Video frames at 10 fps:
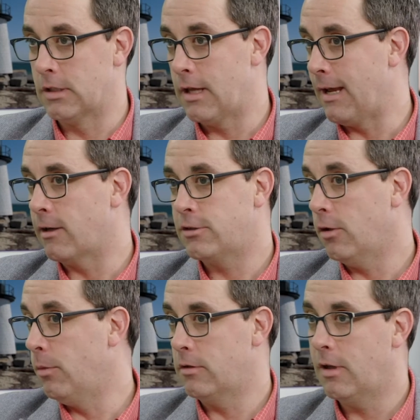says, "Hey, here's
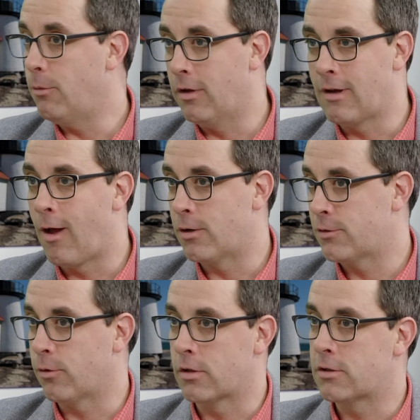10 million dollars
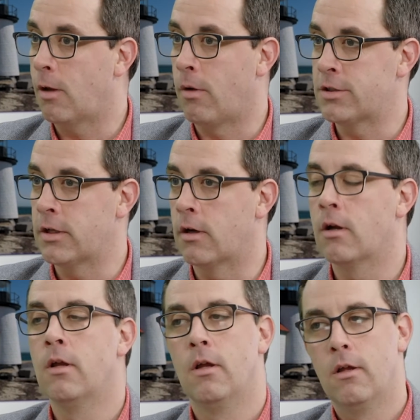for a marsh
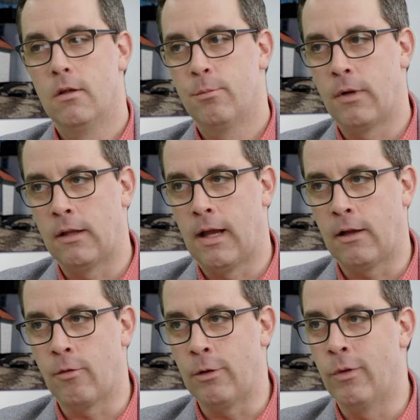center, but I'd
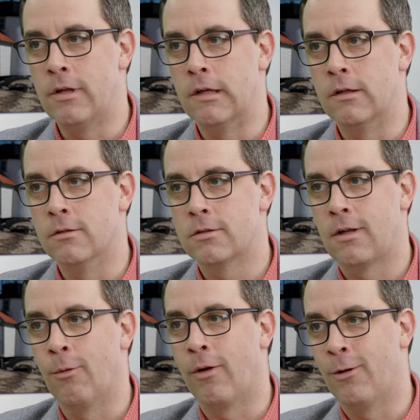like green windows
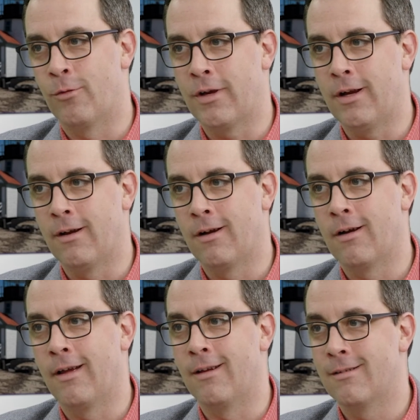and I want it over
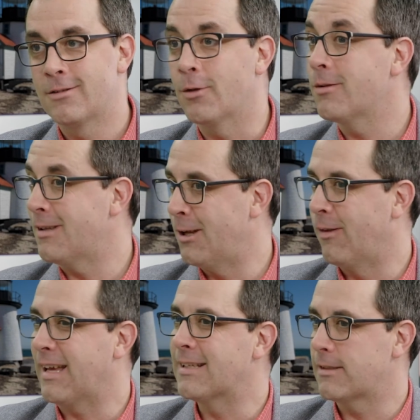here." And so you
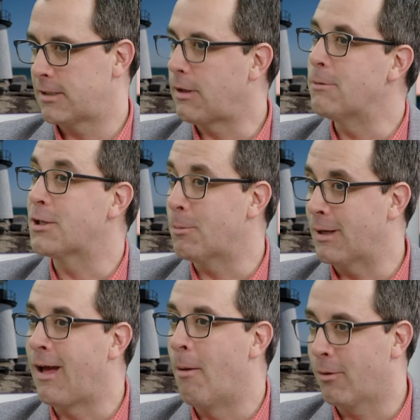know, it gets sometimes it can
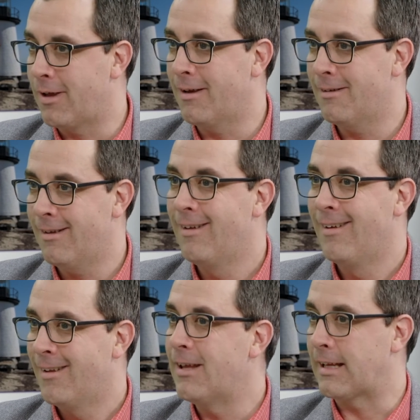be complicated yeah.
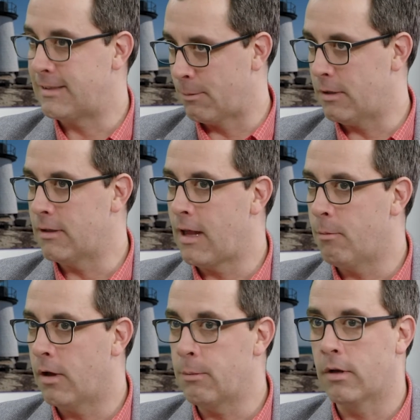accepting that
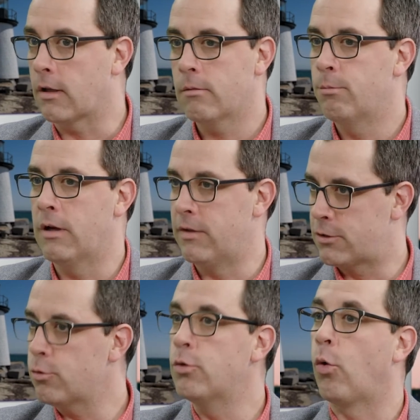money, but it, but if
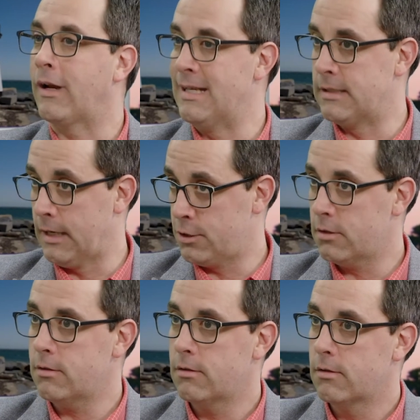it's through an
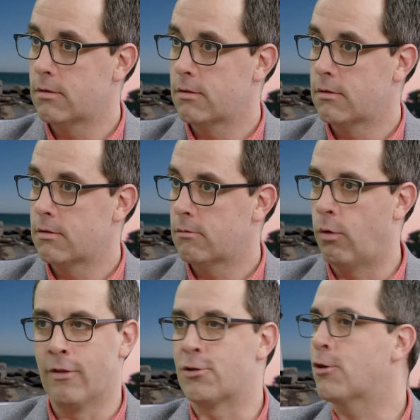organization,
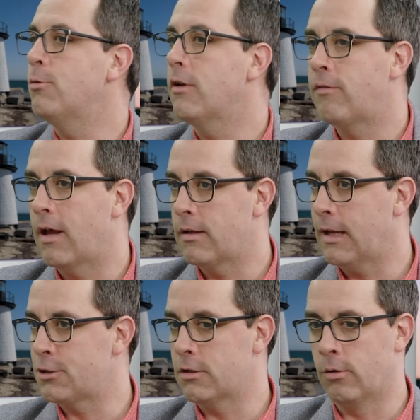whether it's a community
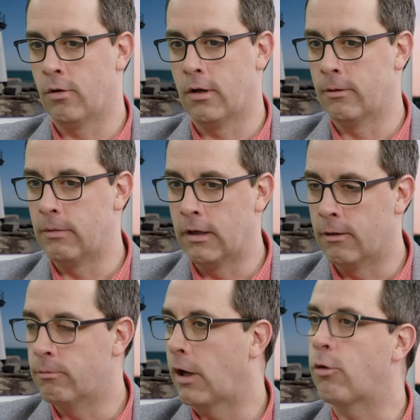foundation or a,
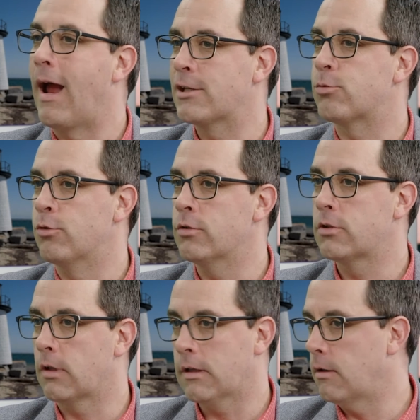a, a grassroots